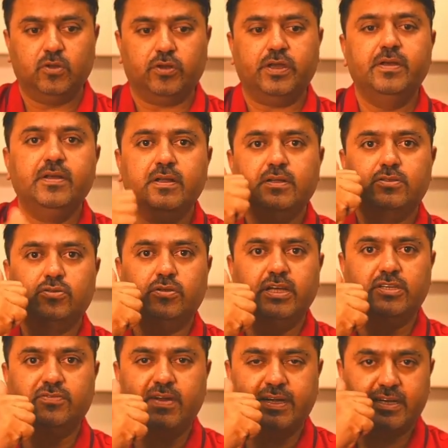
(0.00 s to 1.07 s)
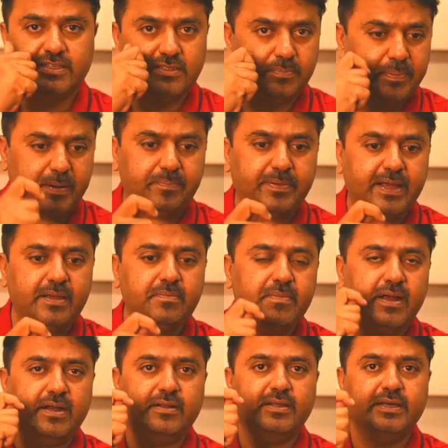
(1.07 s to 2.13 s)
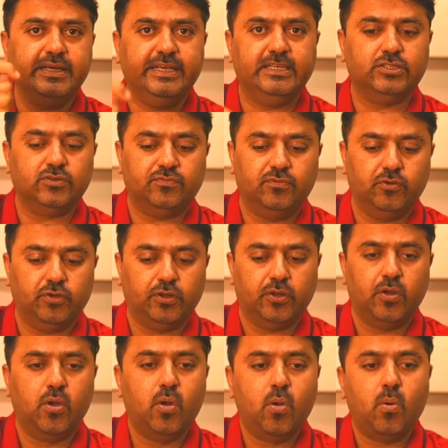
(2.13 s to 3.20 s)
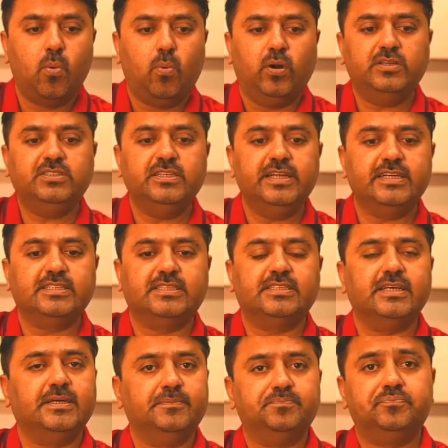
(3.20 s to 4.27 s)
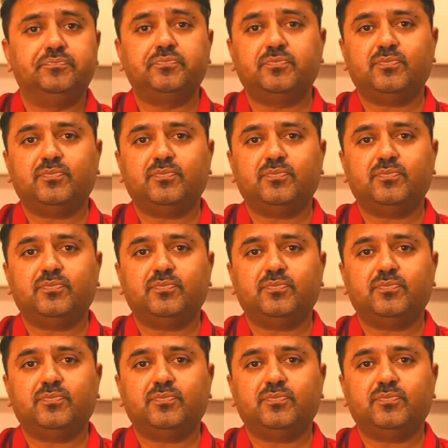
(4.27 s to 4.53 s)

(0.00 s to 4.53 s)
Okay, so next factor is the prep time and the ease of doing. What's the next thing?